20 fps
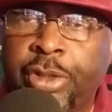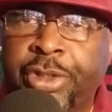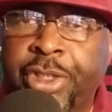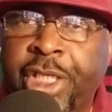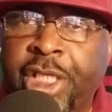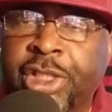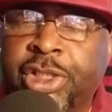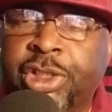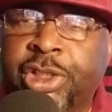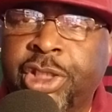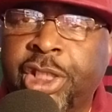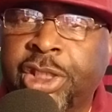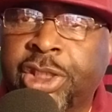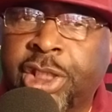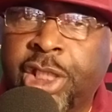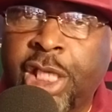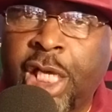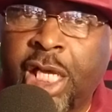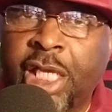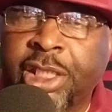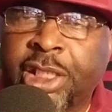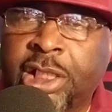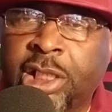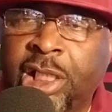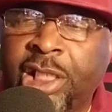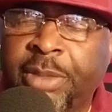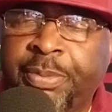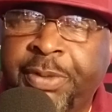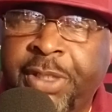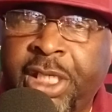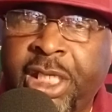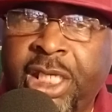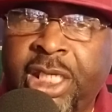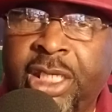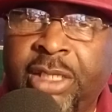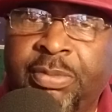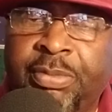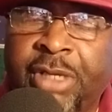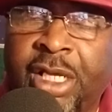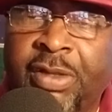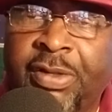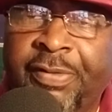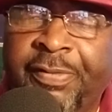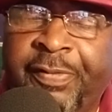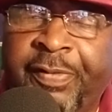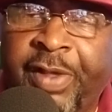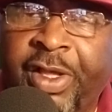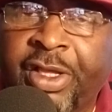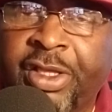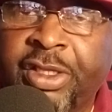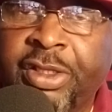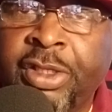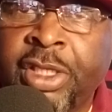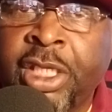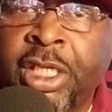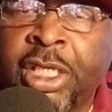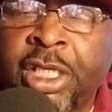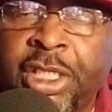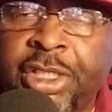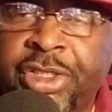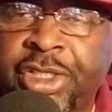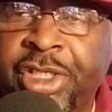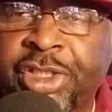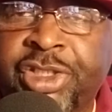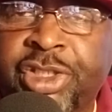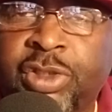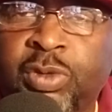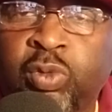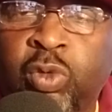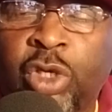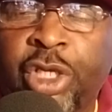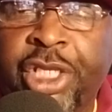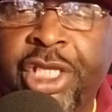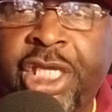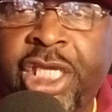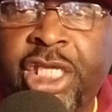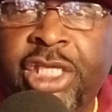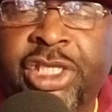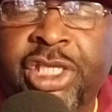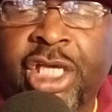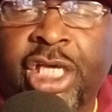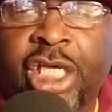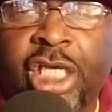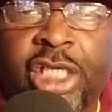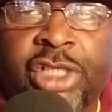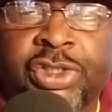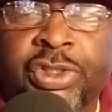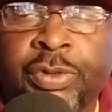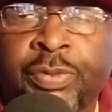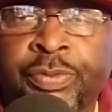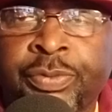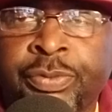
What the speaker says: this gun clip head motherfucker, this is what he does.